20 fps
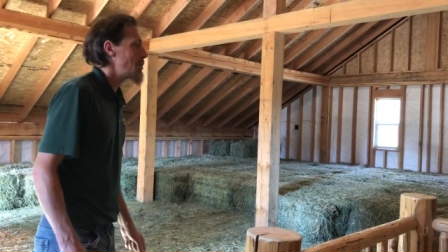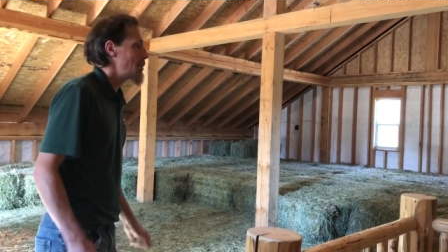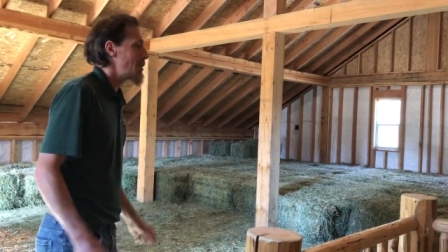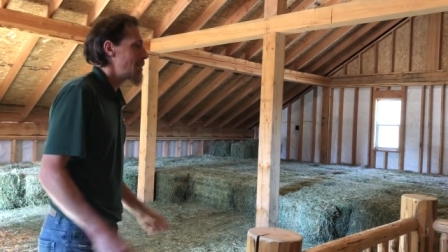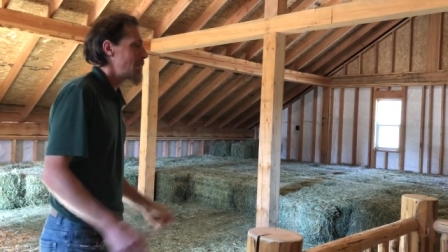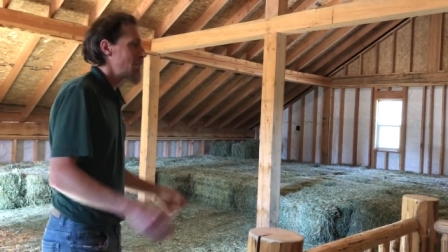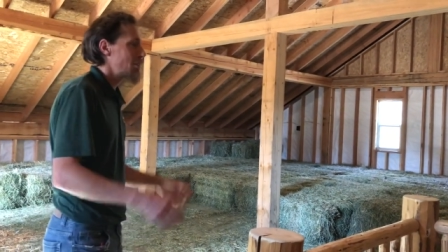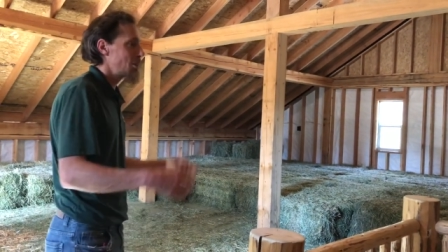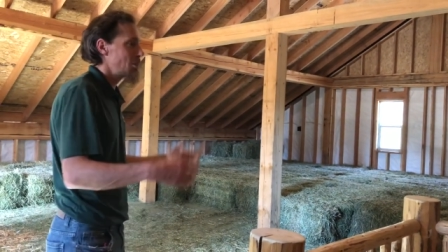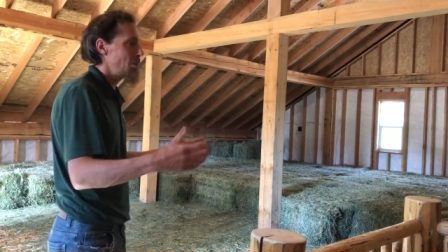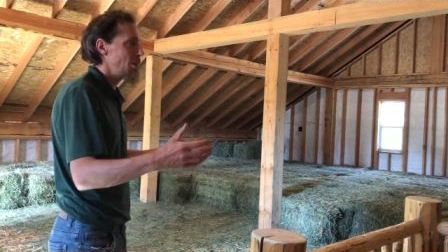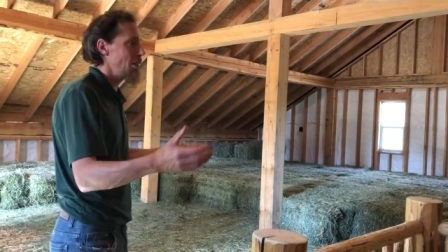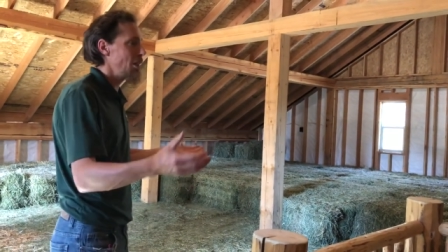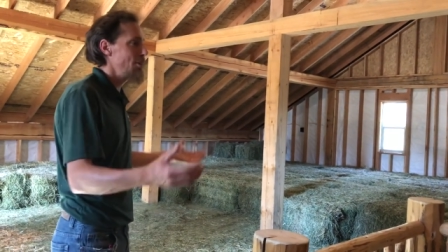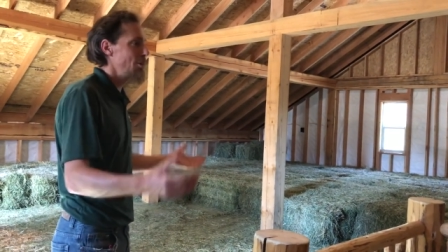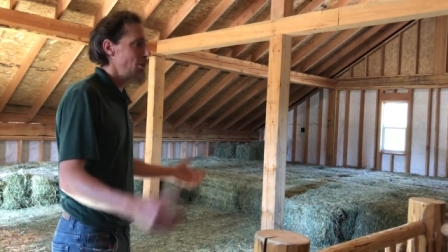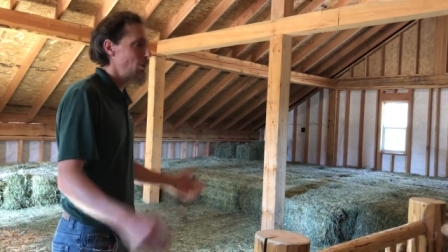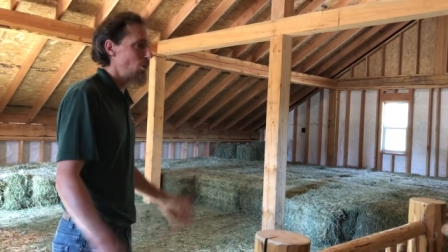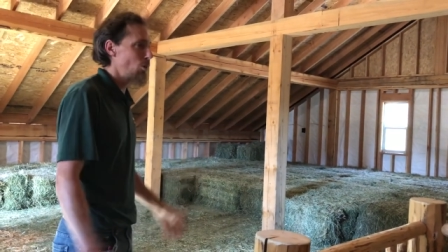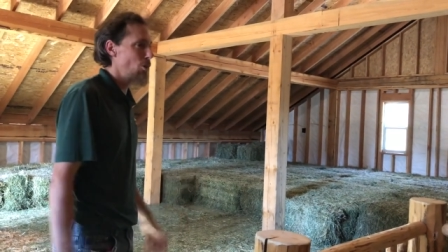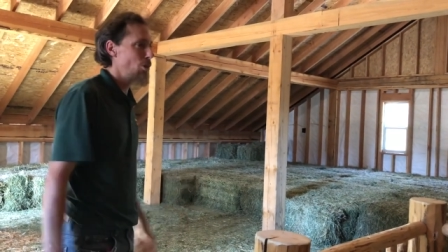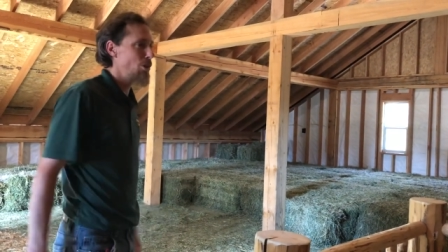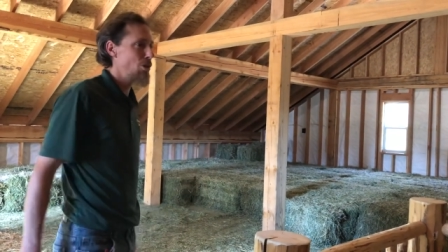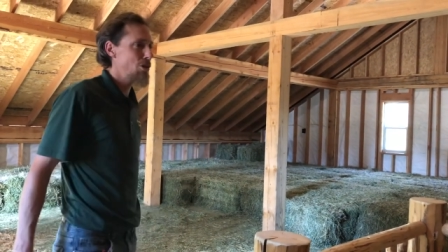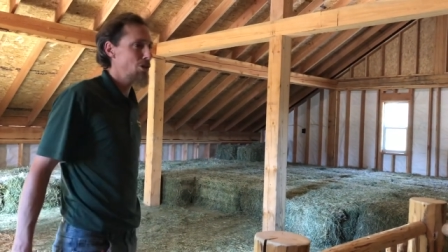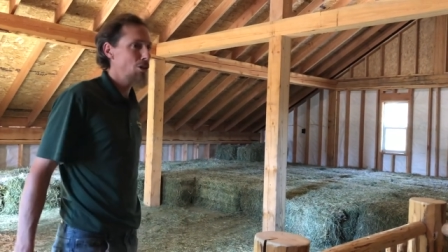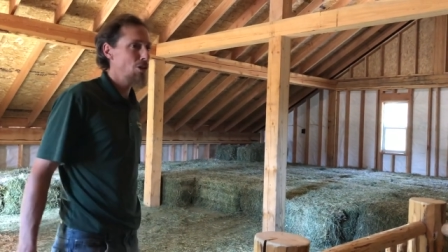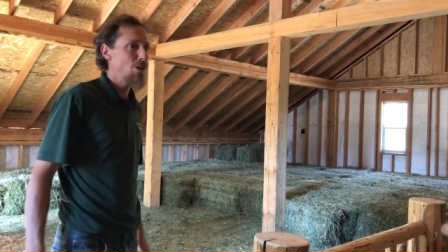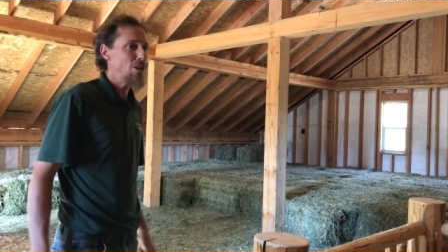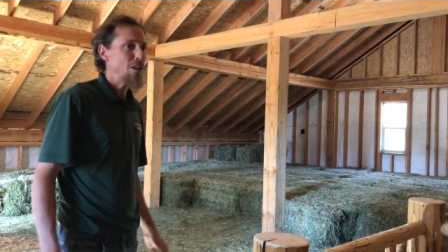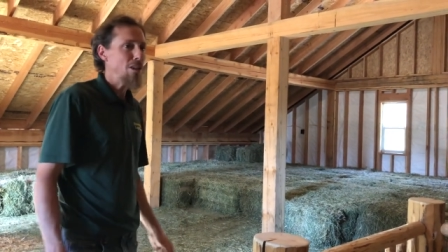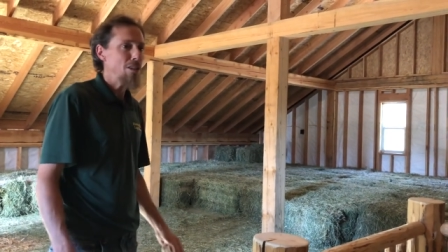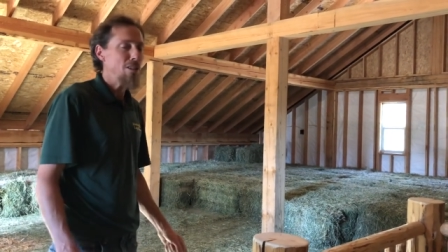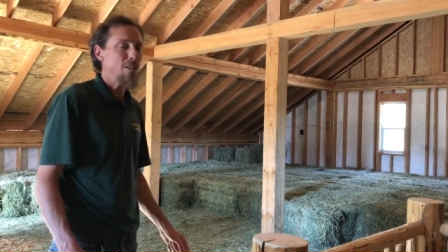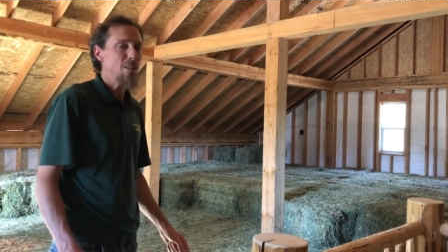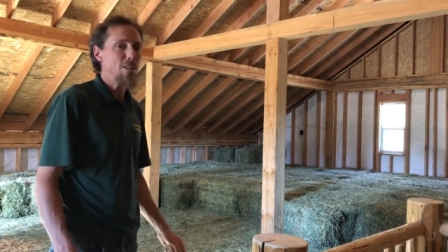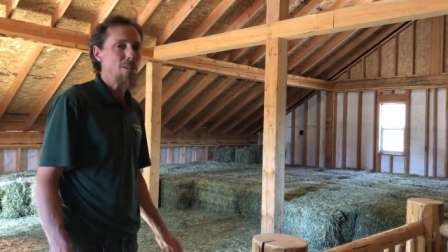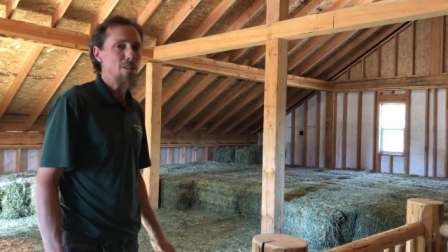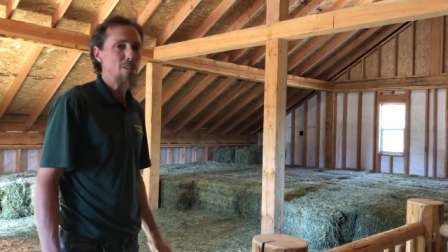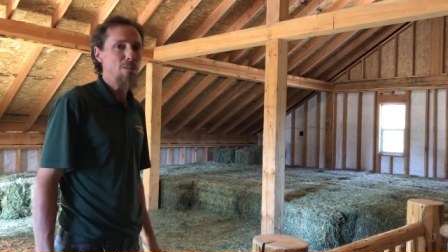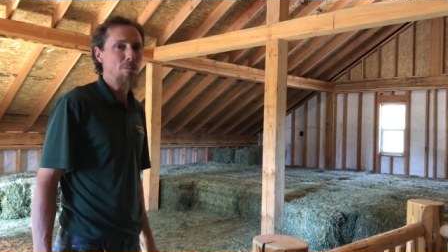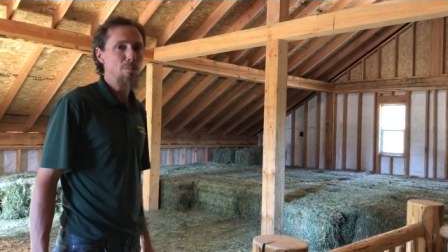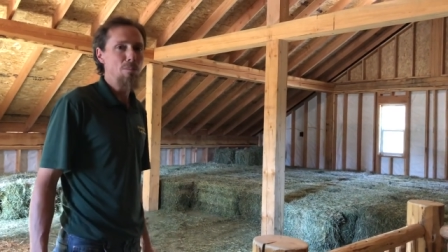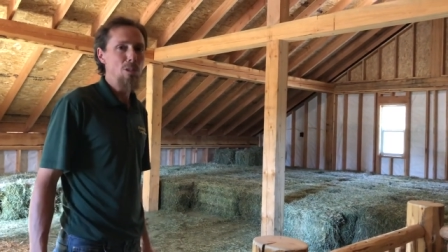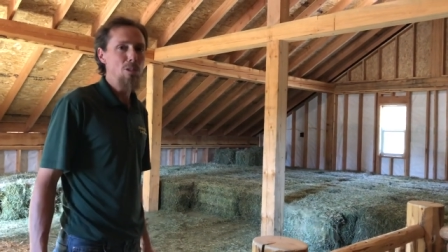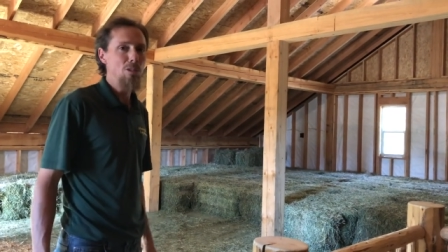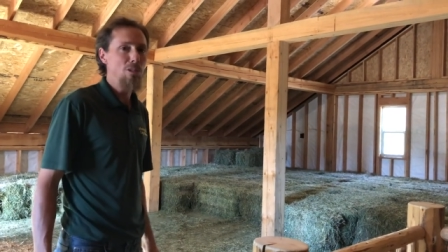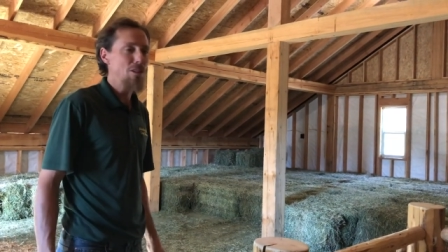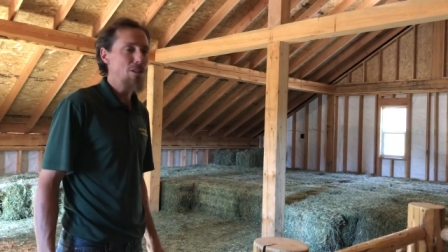But this could be living quarters or a music